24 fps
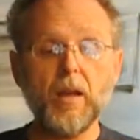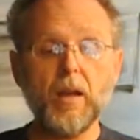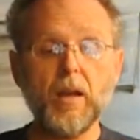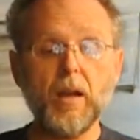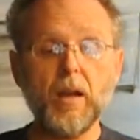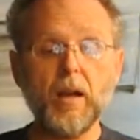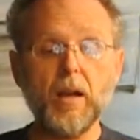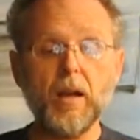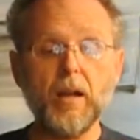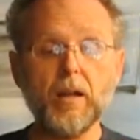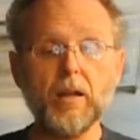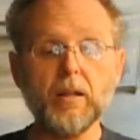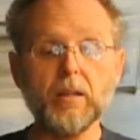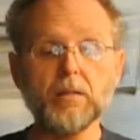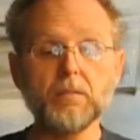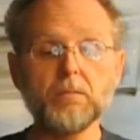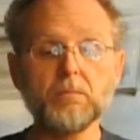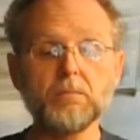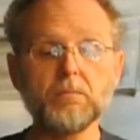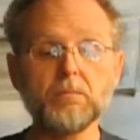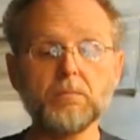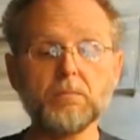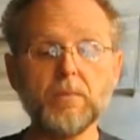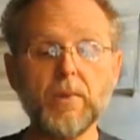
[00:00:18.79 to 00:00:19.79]

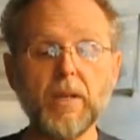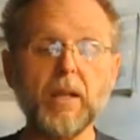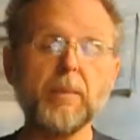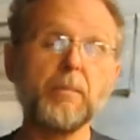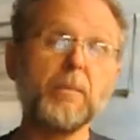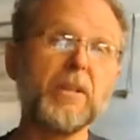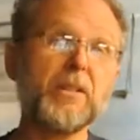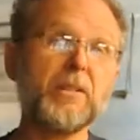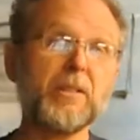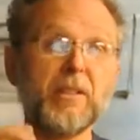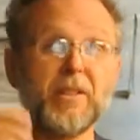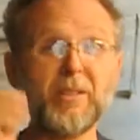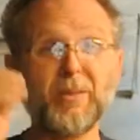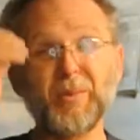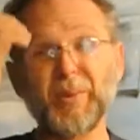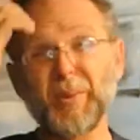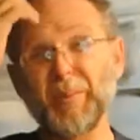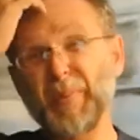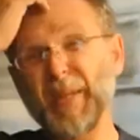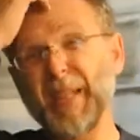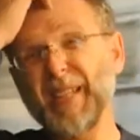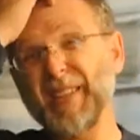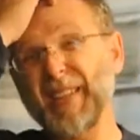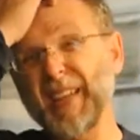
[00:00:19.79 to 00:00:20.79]
Um, and I'm basically going to
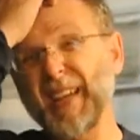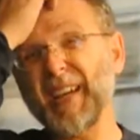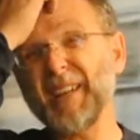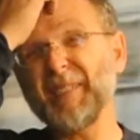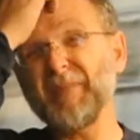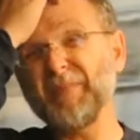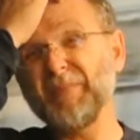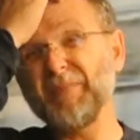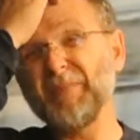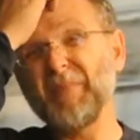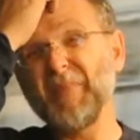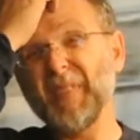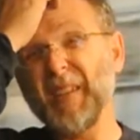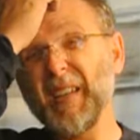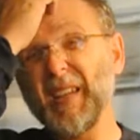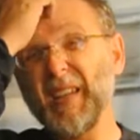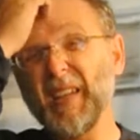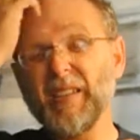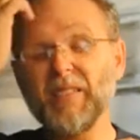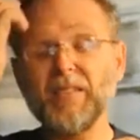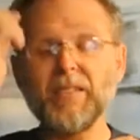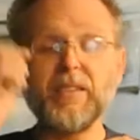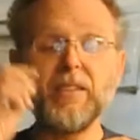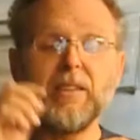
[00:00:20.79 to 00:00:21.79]
repeat that.
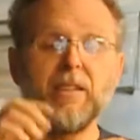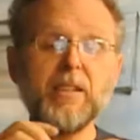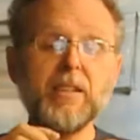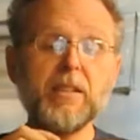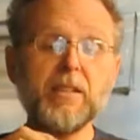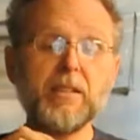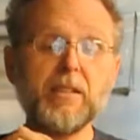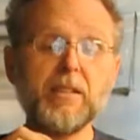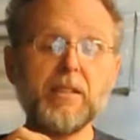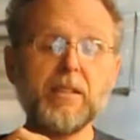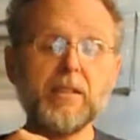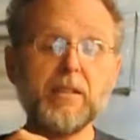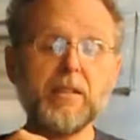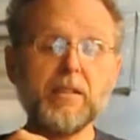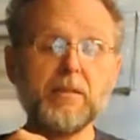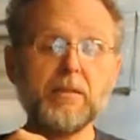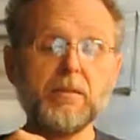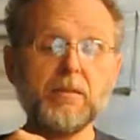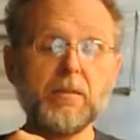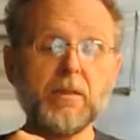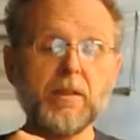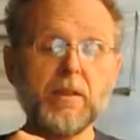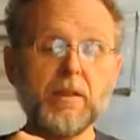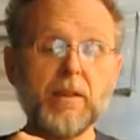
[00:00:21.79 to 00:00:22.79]
This
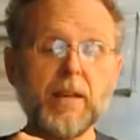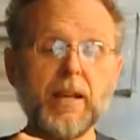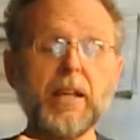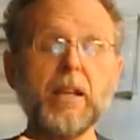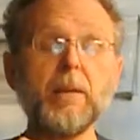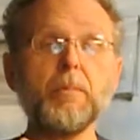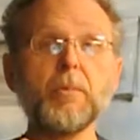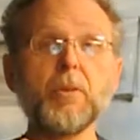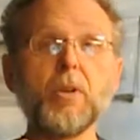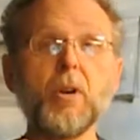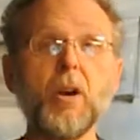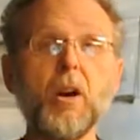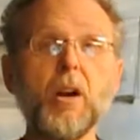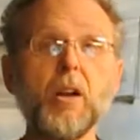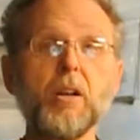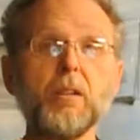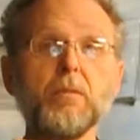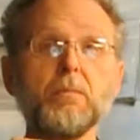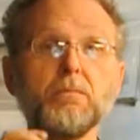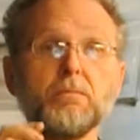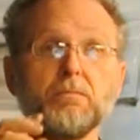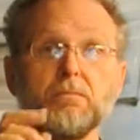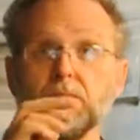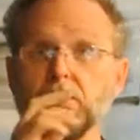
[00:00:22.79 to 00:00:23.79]
light up nock,
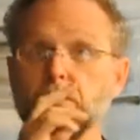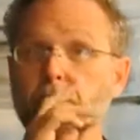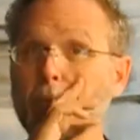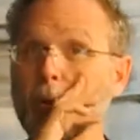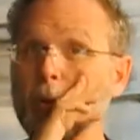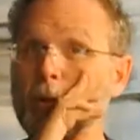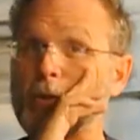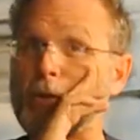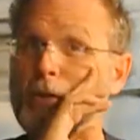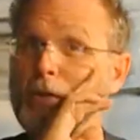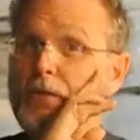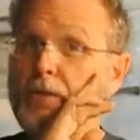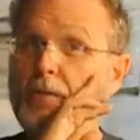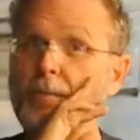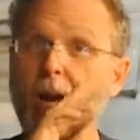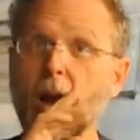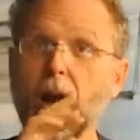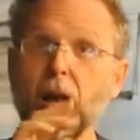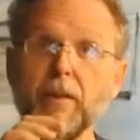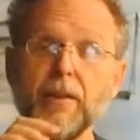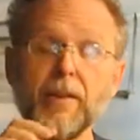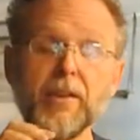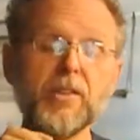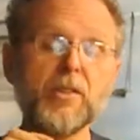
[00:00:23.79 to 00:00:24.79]
purchased from
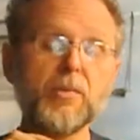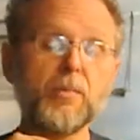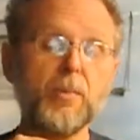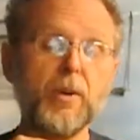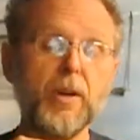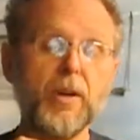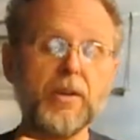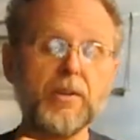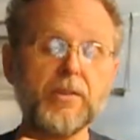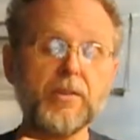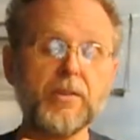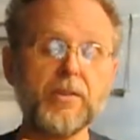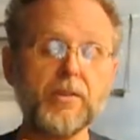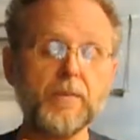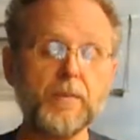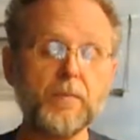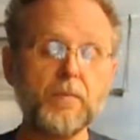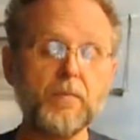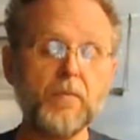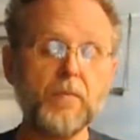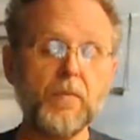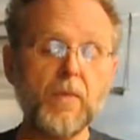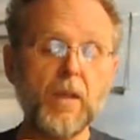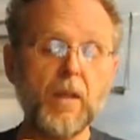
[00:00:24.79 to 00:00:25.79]
AliExpress,
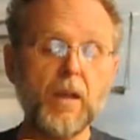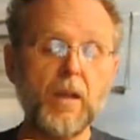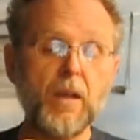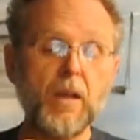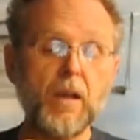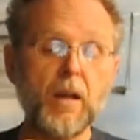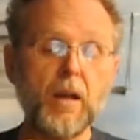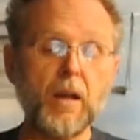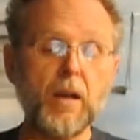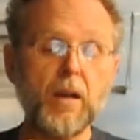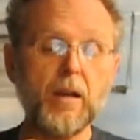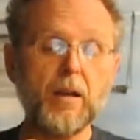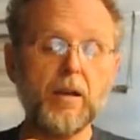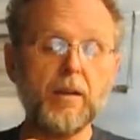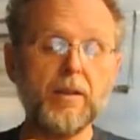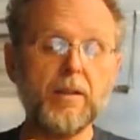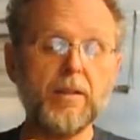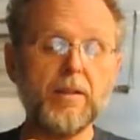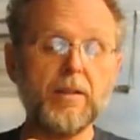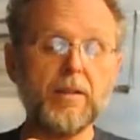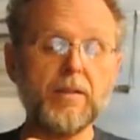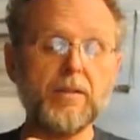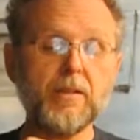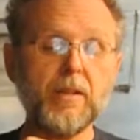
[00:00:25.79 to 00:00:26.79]
uh,
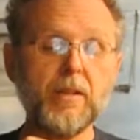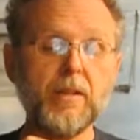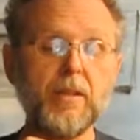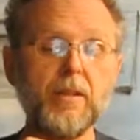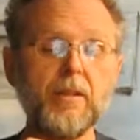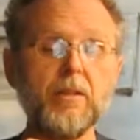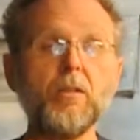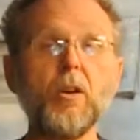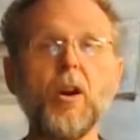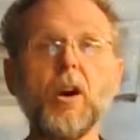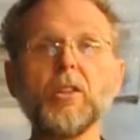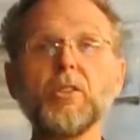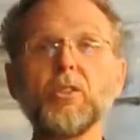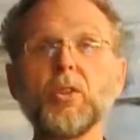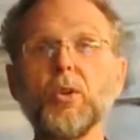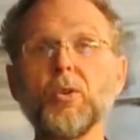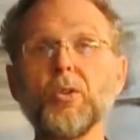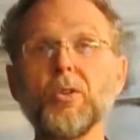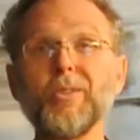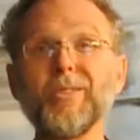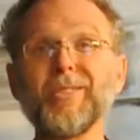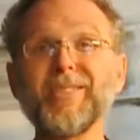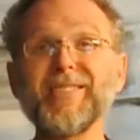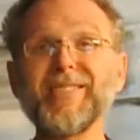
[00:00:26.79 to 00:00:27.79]
it is a
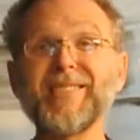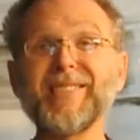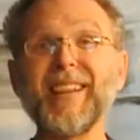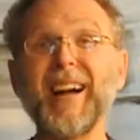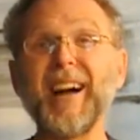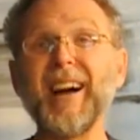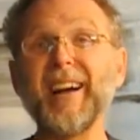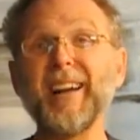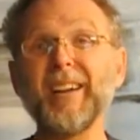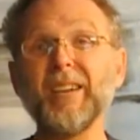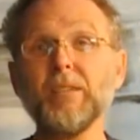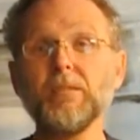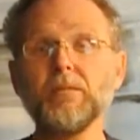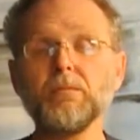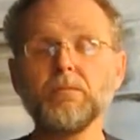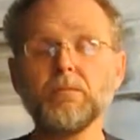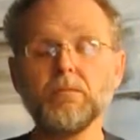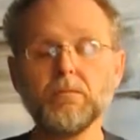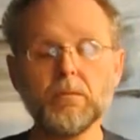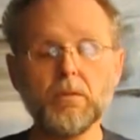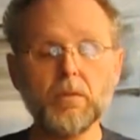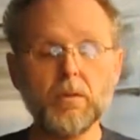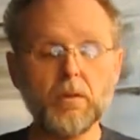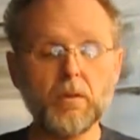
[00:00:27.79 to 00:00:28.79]
Nockturnal style.
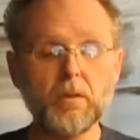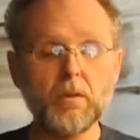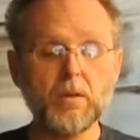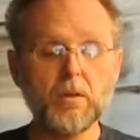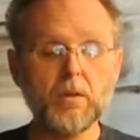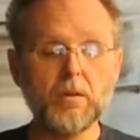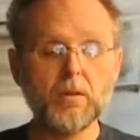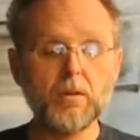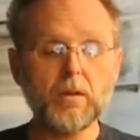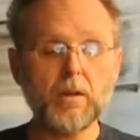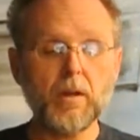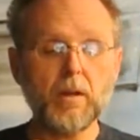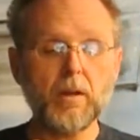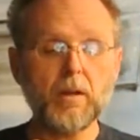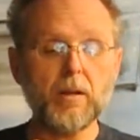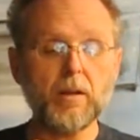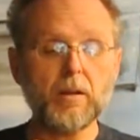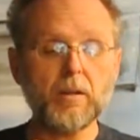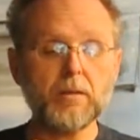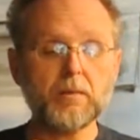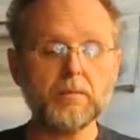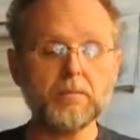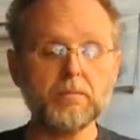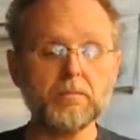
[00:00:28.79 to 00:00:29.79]

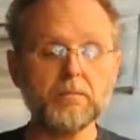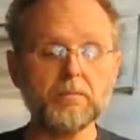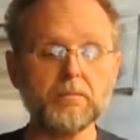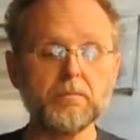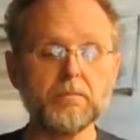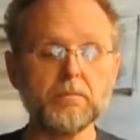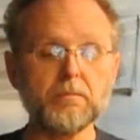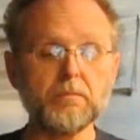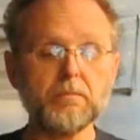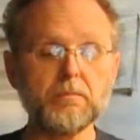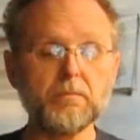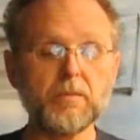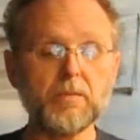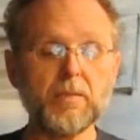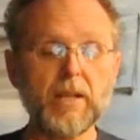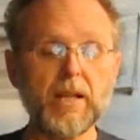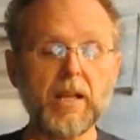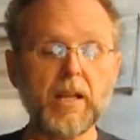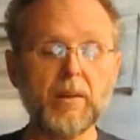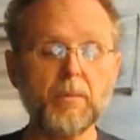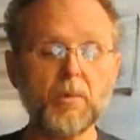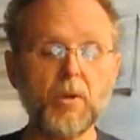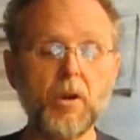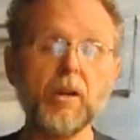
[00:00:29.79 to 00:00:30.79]
Um,
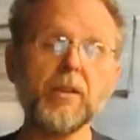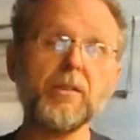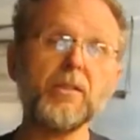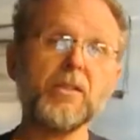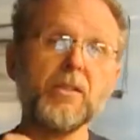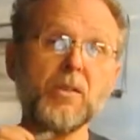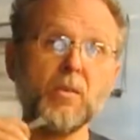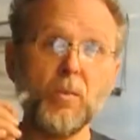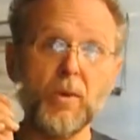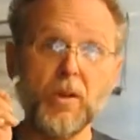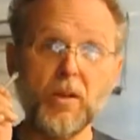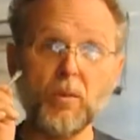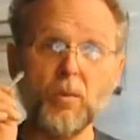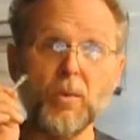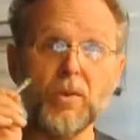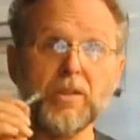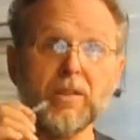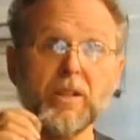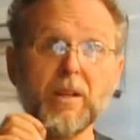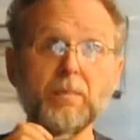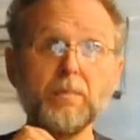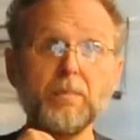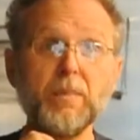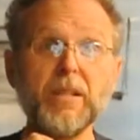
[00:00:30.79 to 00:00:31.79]
Light Up Nock. This is one of the
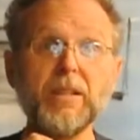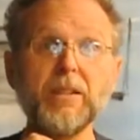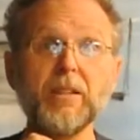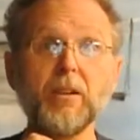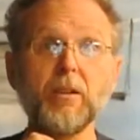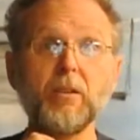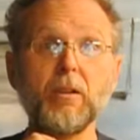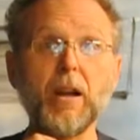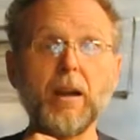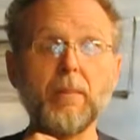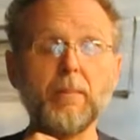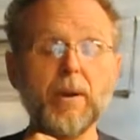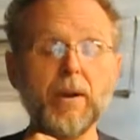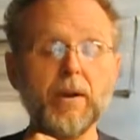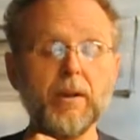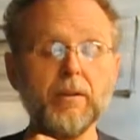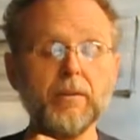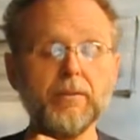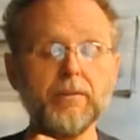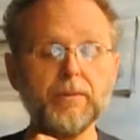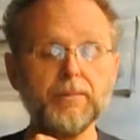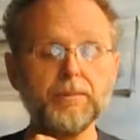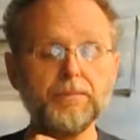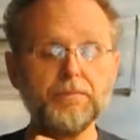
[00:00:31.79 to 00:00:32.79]
ones I beat the crap out
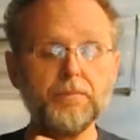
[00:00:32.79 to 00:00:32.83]
of.